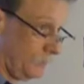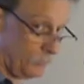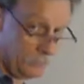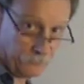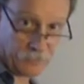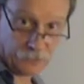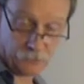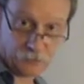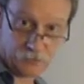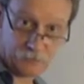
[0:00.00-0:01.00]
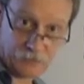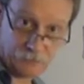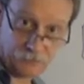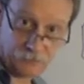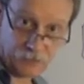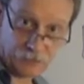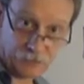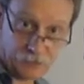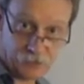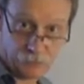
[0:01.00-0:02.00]
We found that if
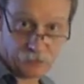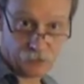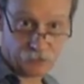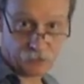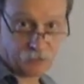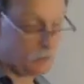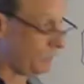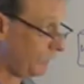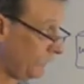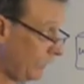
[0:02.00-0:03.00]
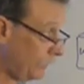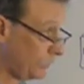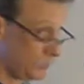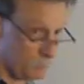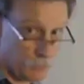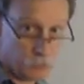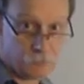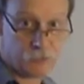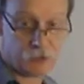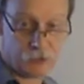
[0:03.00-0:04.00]
customers of ours
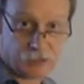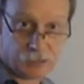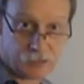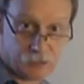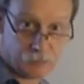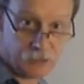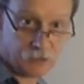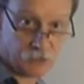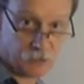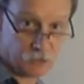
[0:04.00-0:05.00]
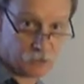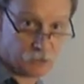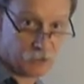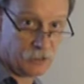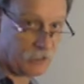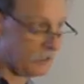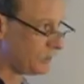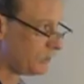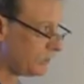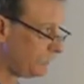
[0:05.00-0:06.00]
move to thin client based solutions, they
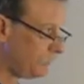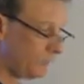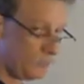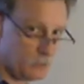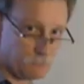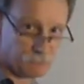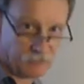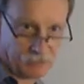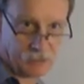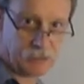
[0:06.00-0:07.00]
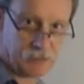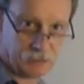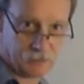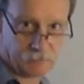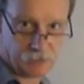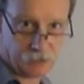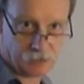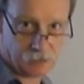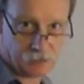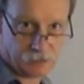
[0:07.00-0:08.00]
can simplify radically their
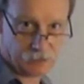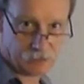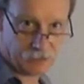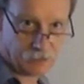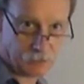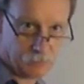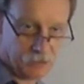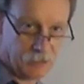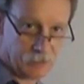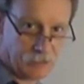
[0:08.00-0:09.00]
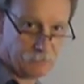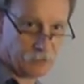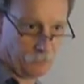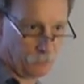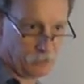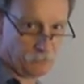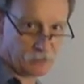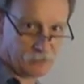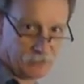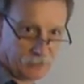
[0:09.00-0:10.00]
internal IT setup, get rid of all these
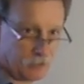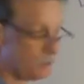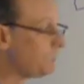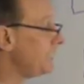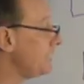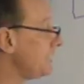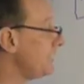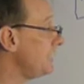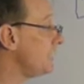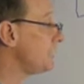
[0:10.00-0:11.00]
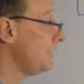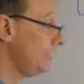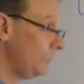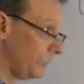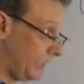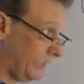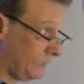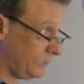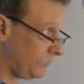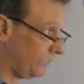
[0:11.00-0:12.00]
ridiculous PCs with
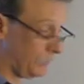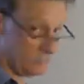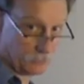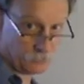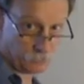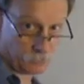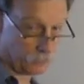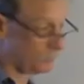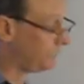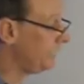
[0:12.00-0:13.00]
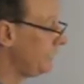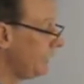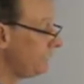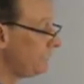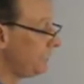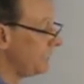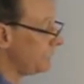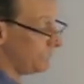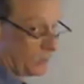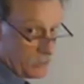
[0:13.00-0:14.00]
heavy software installed on them, and
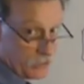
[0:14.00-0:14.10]
replace them by